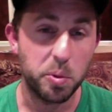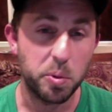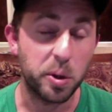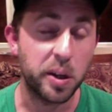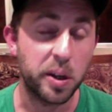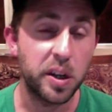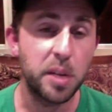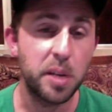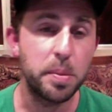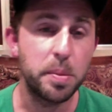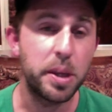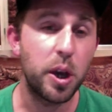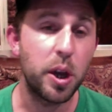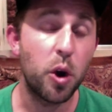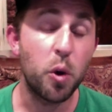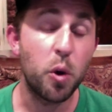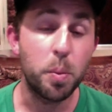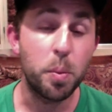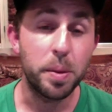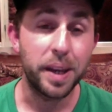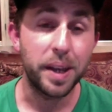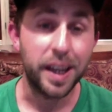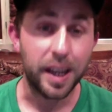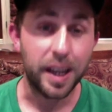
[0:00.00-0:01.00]
We're going to be
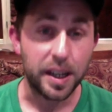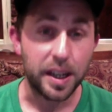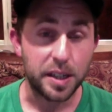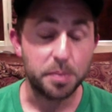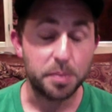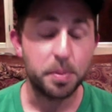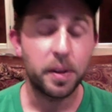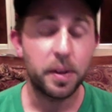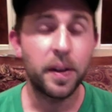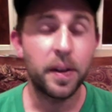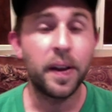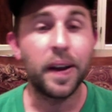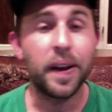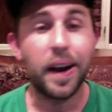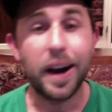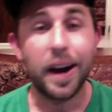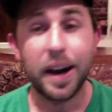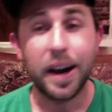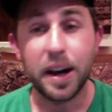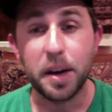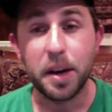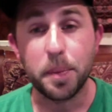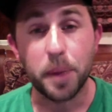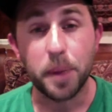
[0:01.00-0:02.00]
opening up
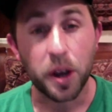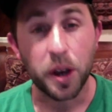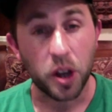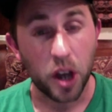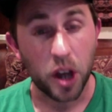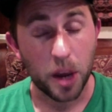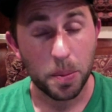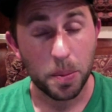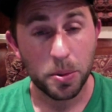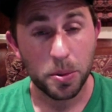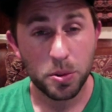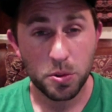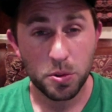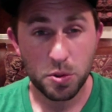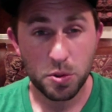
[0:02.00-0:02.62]
um, a couple new